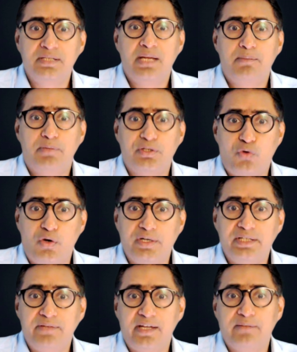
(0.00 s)
but
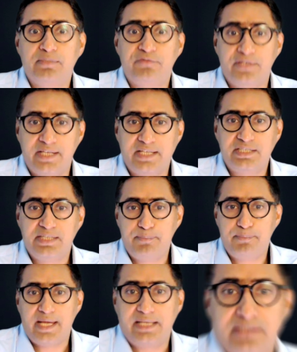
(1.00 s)
quantifiable financial
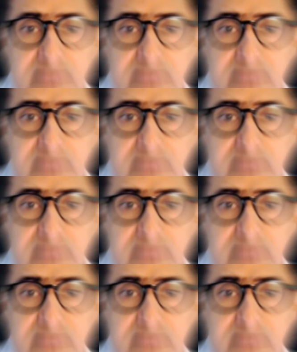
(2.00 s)
impact.